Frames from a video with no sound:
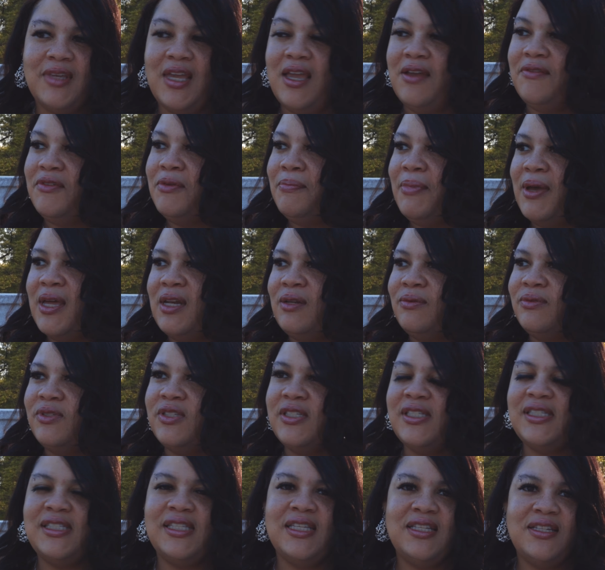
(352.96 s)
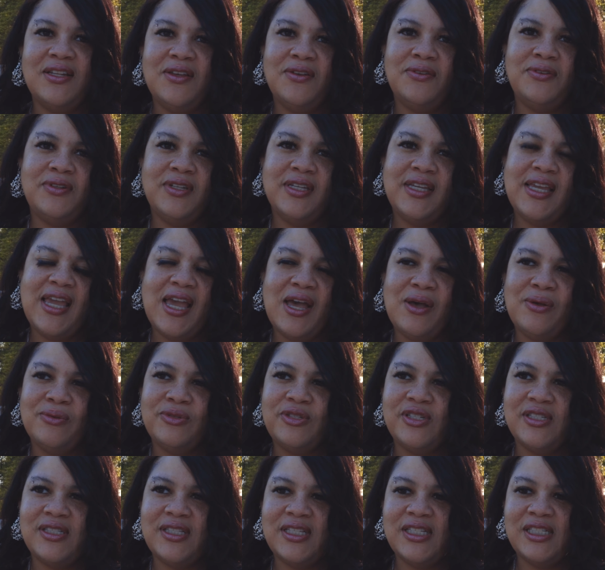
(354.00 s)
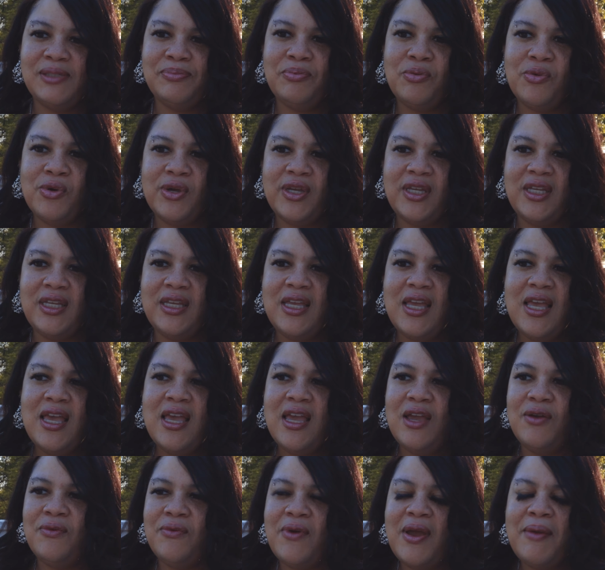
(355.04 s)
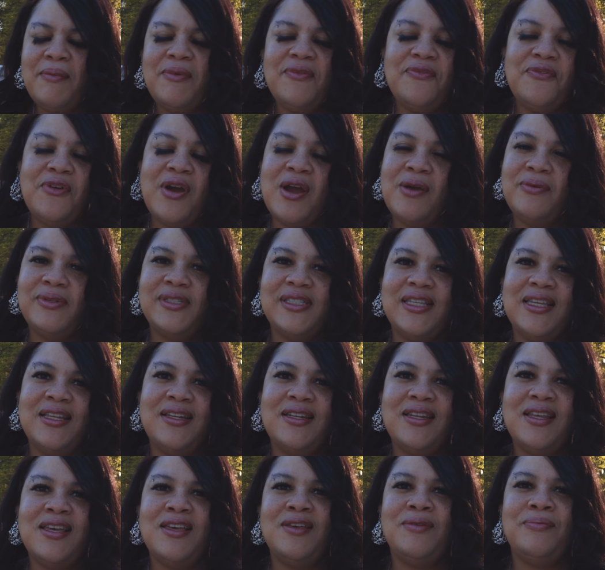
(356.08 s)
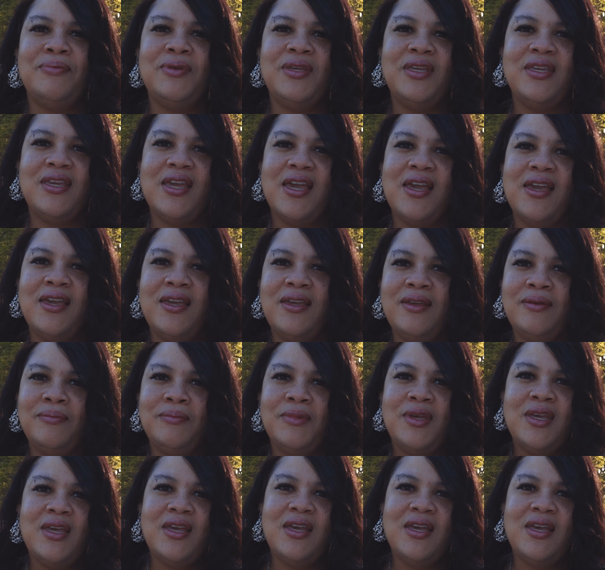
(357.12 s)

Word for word: everybody was just sitting on the couch at this point, and right before I was getting up, he came